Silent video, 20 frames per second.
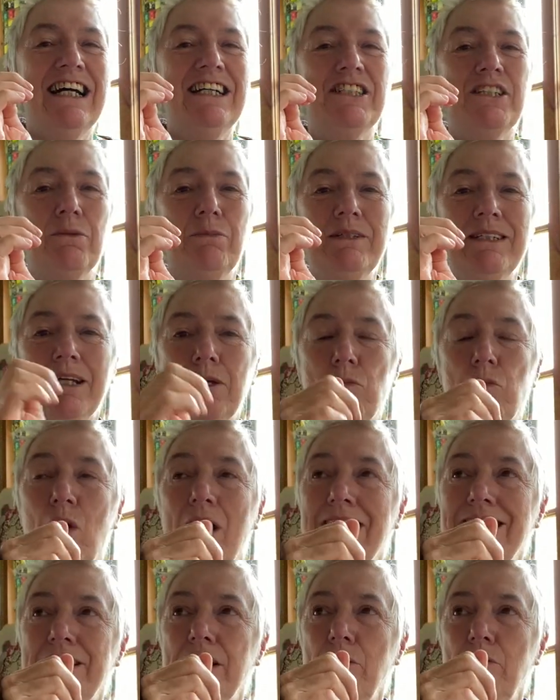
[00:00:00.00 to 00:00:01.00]
and someone said,
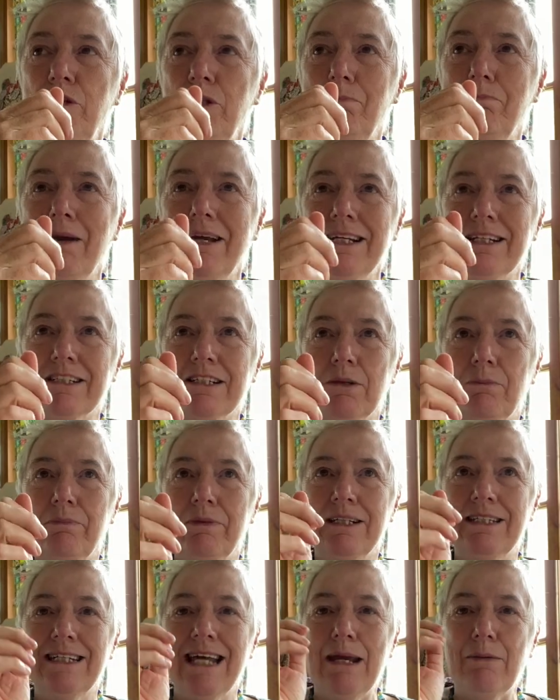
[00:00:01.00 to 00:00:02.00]
why don't you make some the
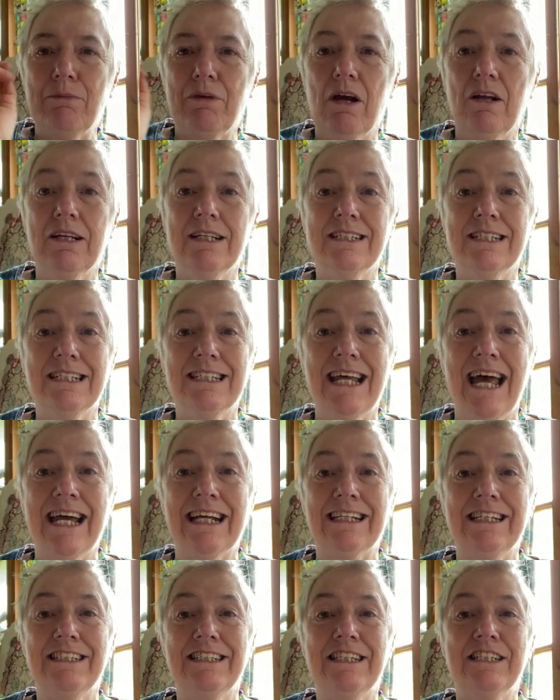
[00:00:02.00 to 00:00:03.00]
same colours as
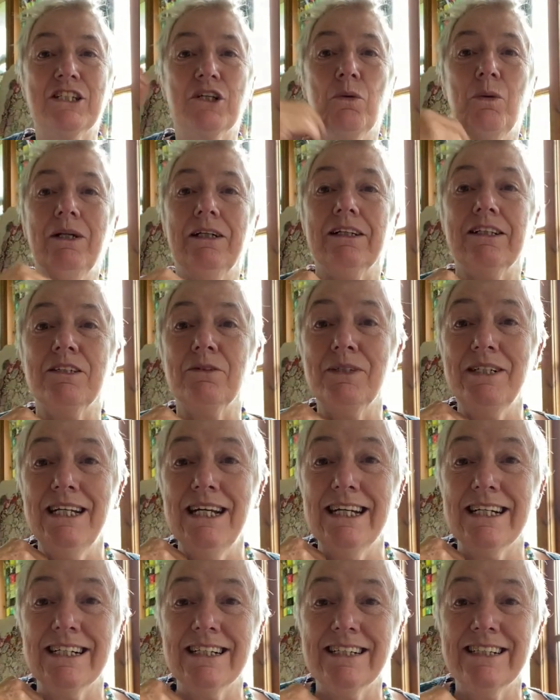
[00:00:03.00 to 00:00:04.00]
Agnes's quilt? So I did.